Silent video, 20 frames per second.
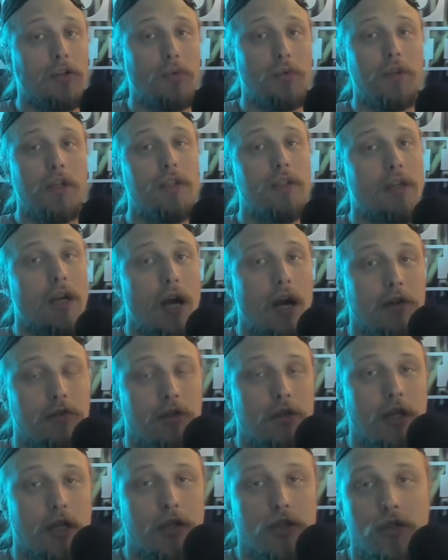with these
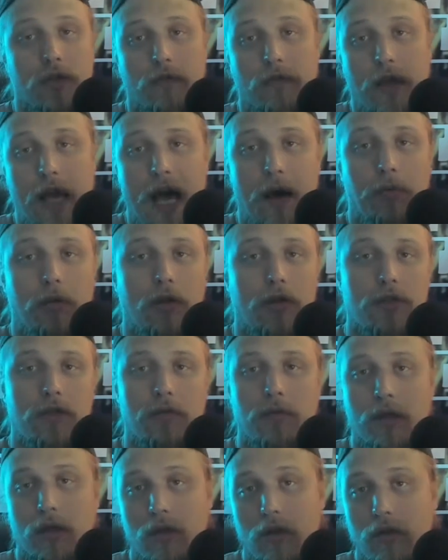contradictions of
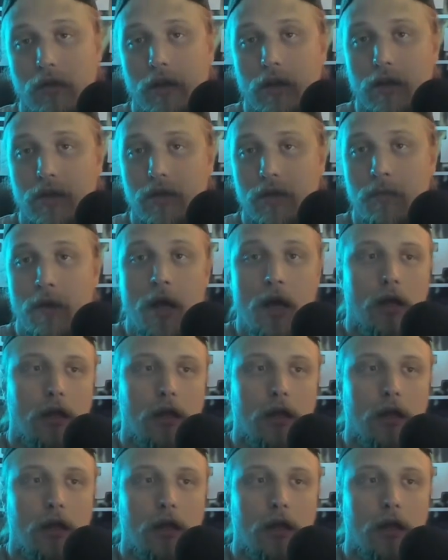capitalism and colonialism